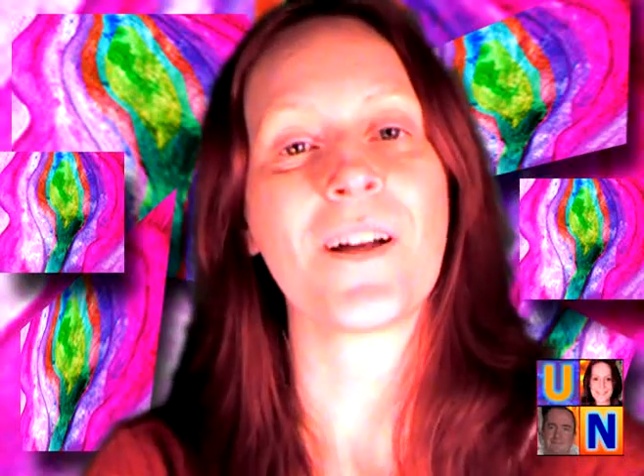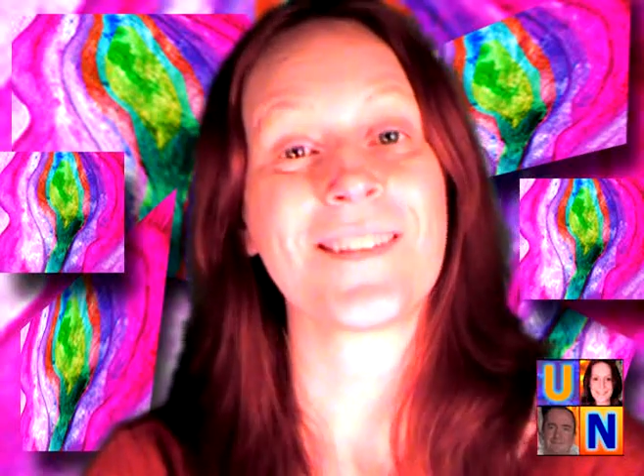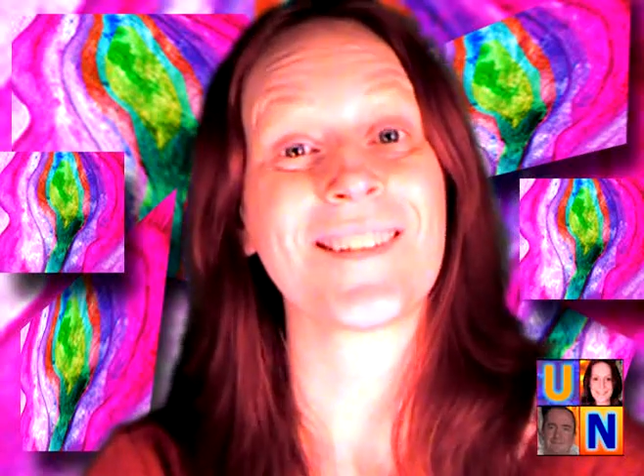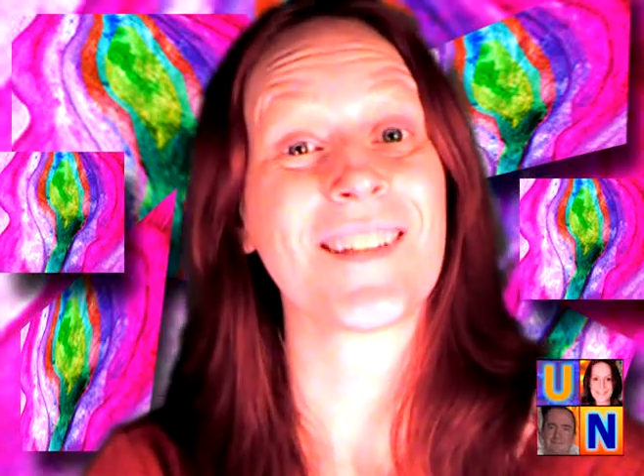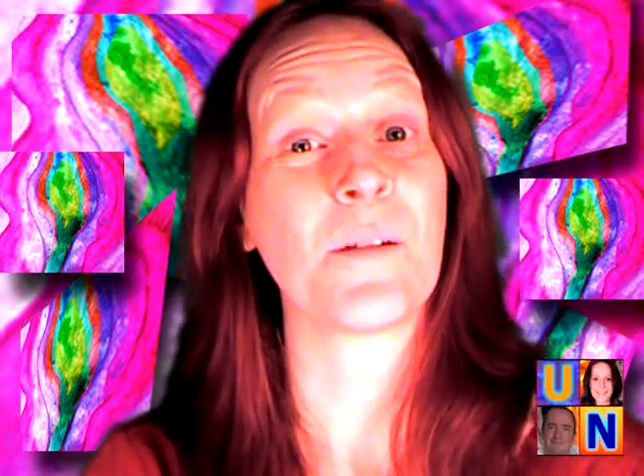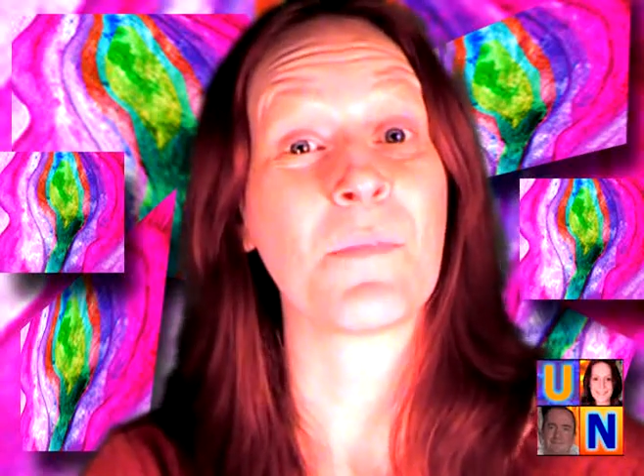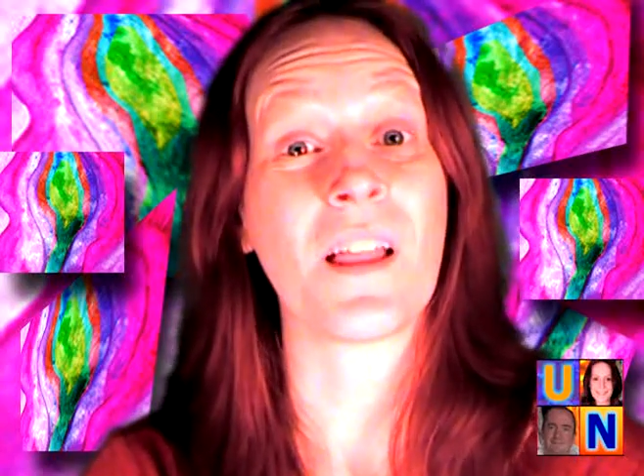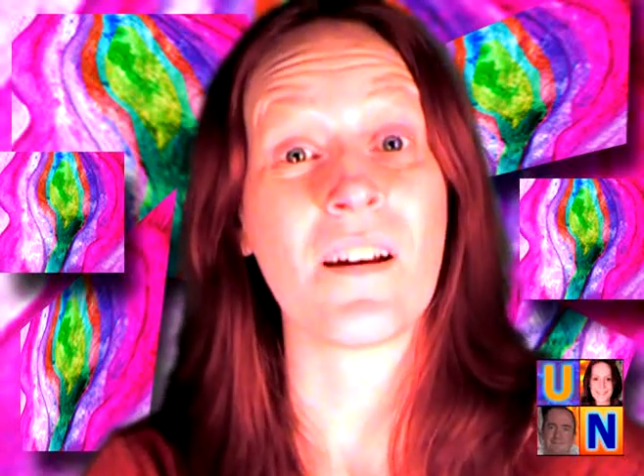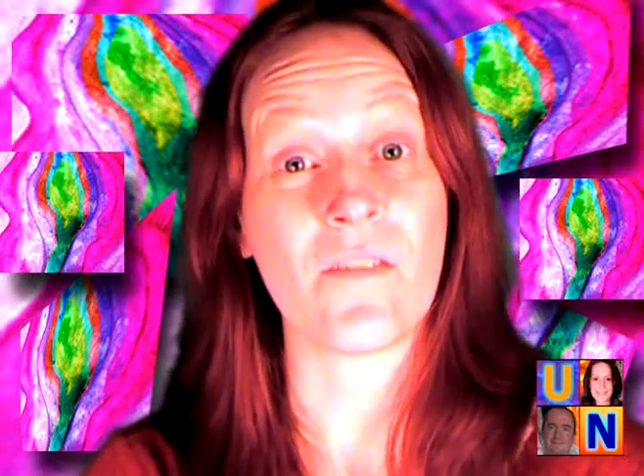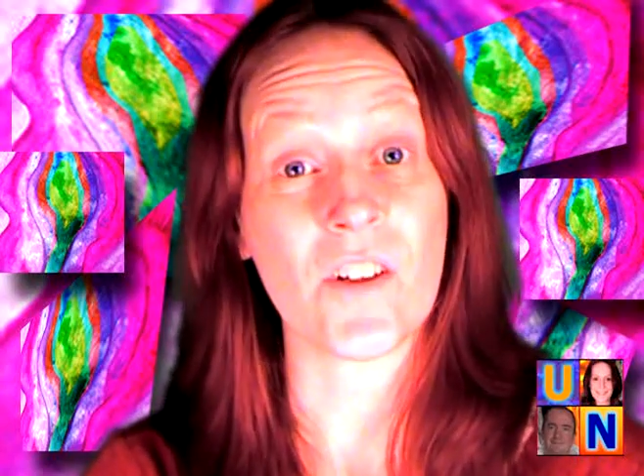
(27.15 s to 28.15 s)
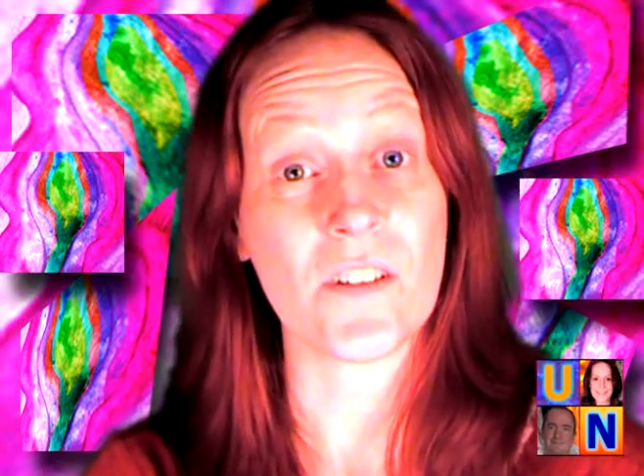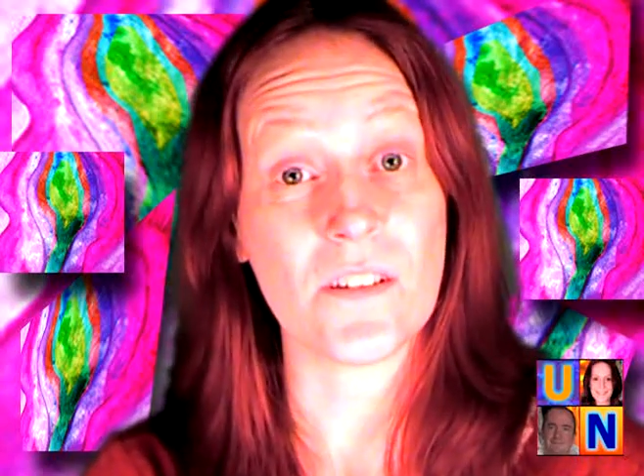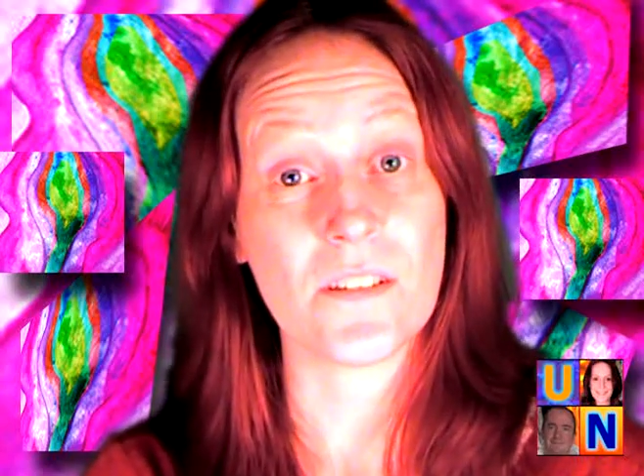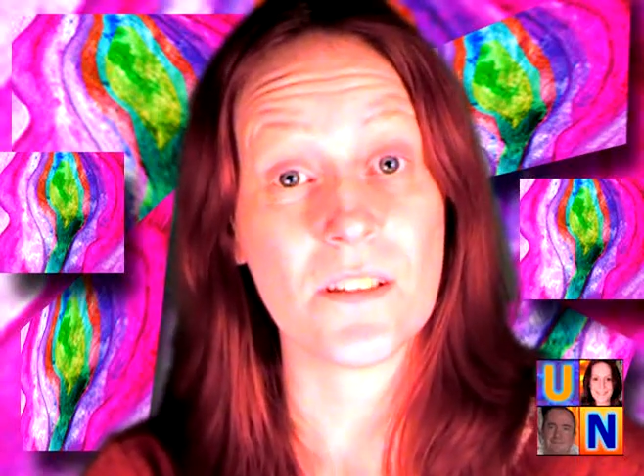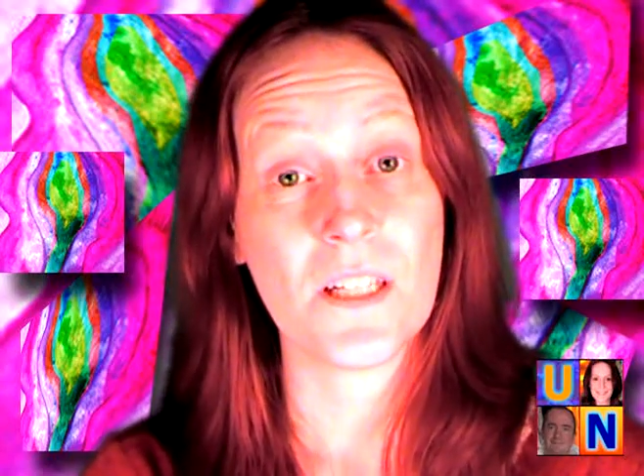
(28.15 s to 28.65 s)
on some level.
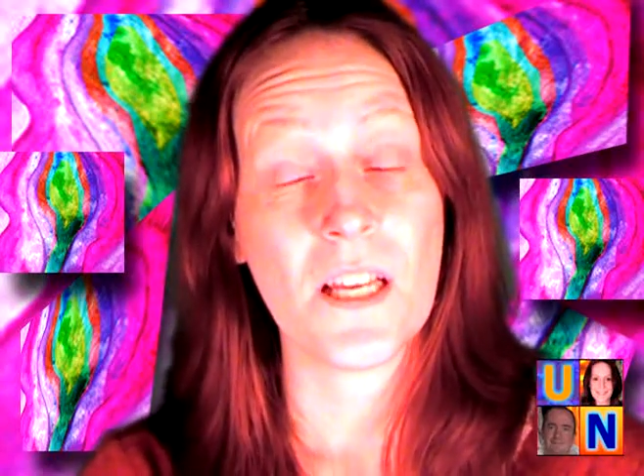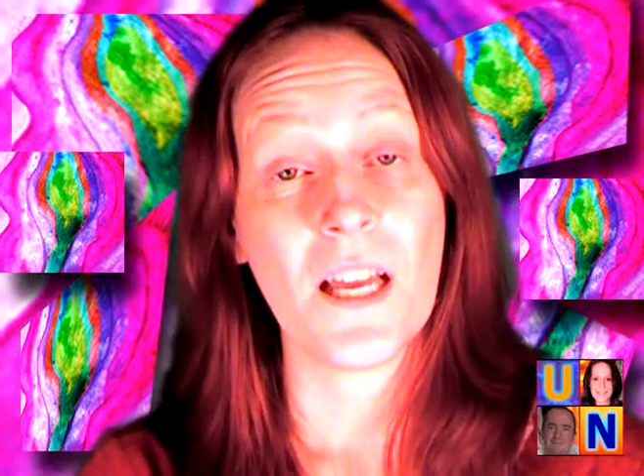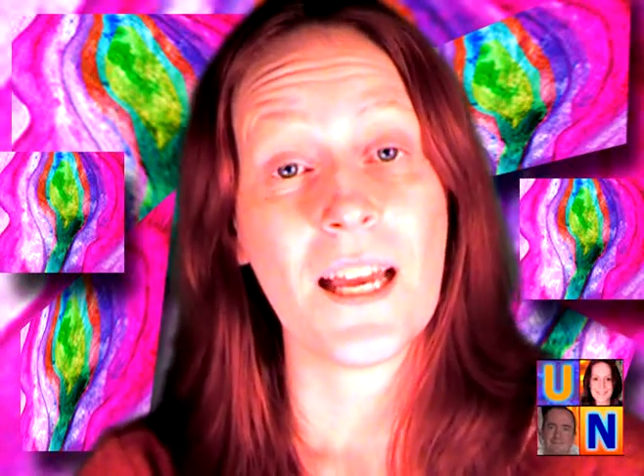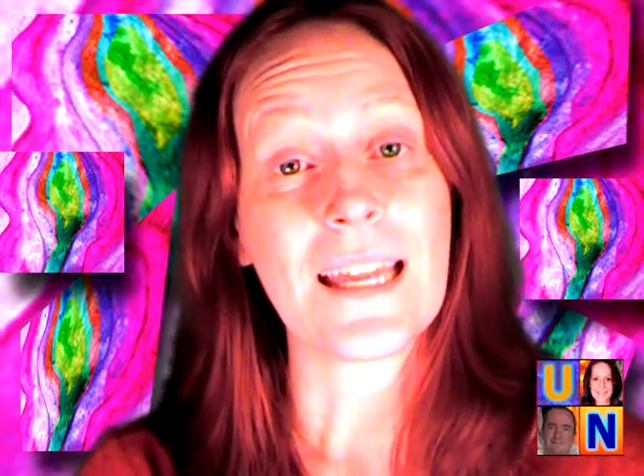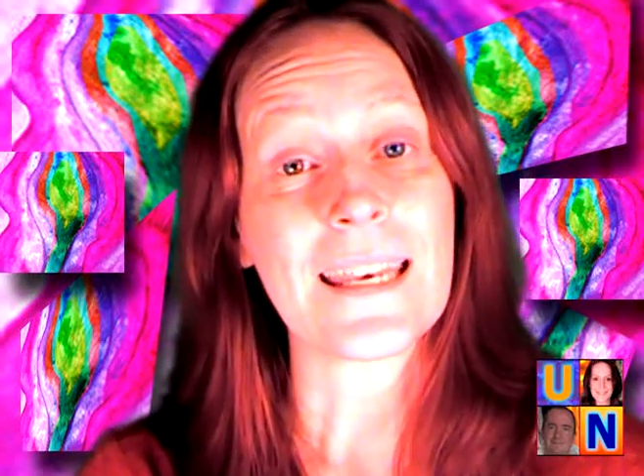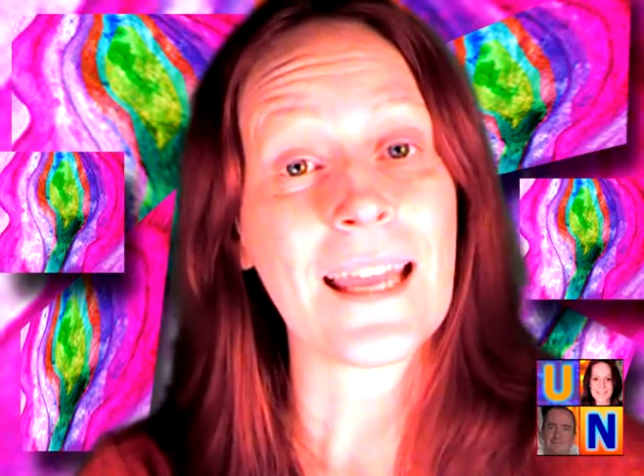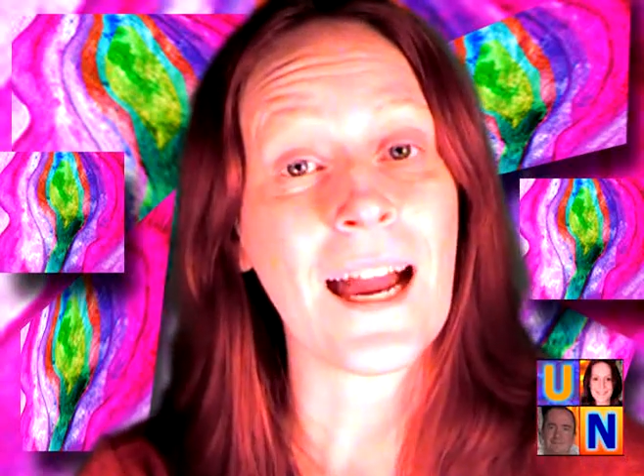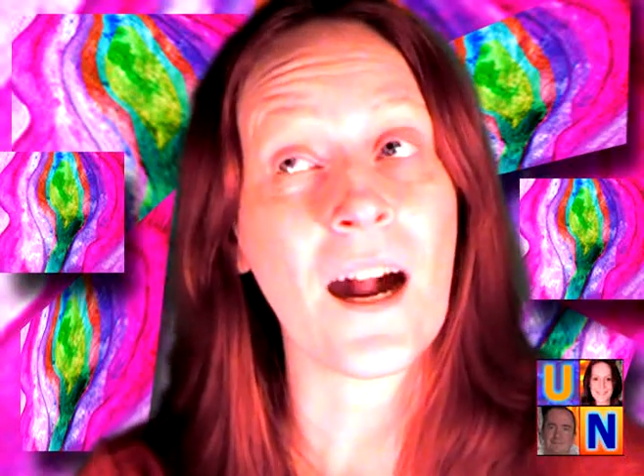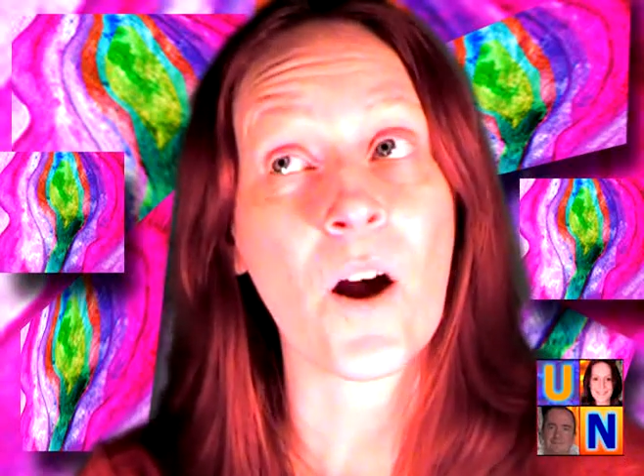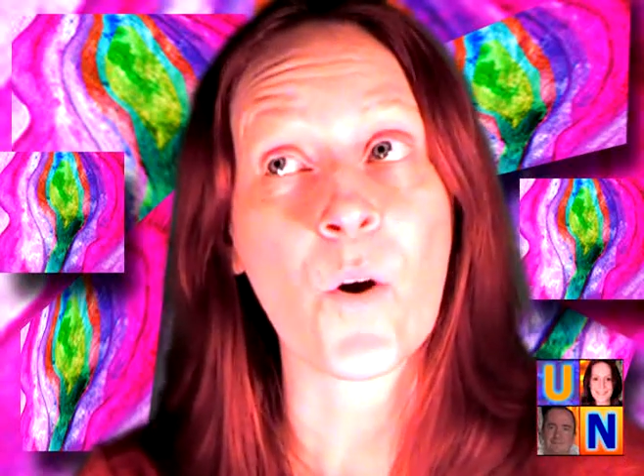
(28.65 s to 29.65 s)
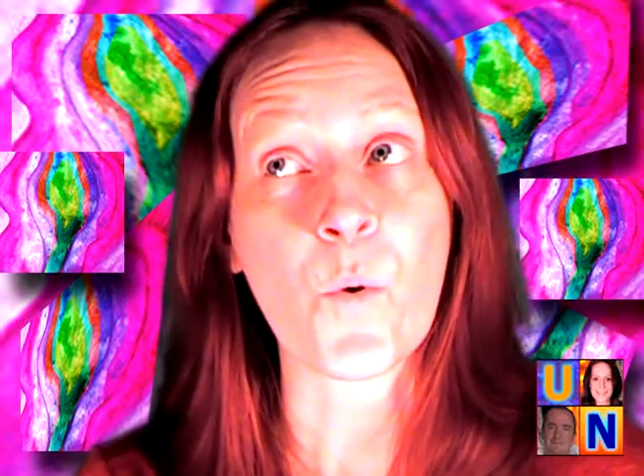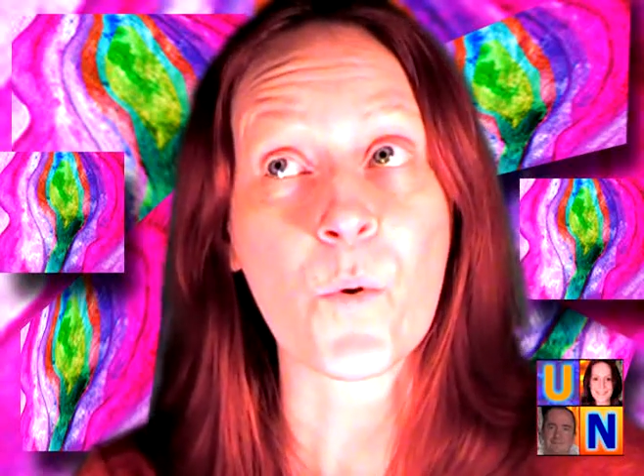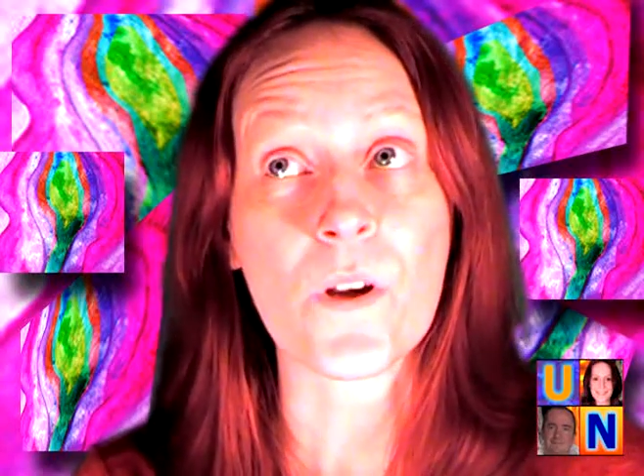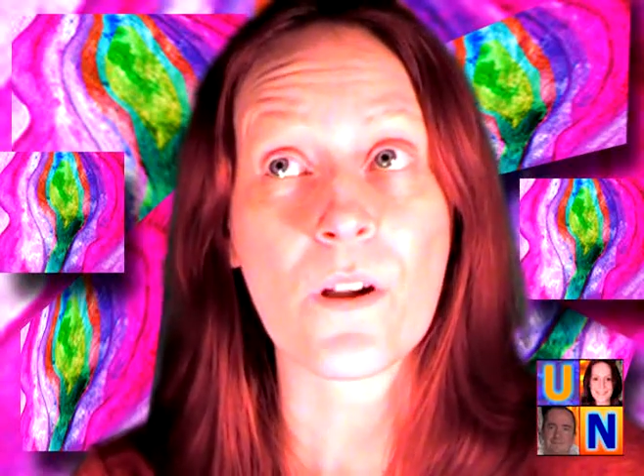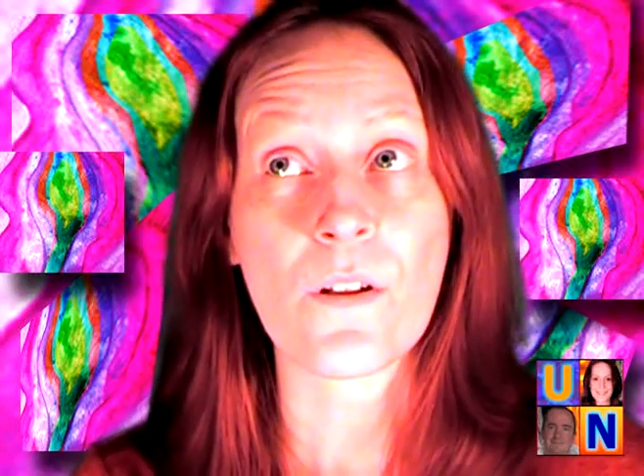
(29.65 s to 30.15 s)
Now,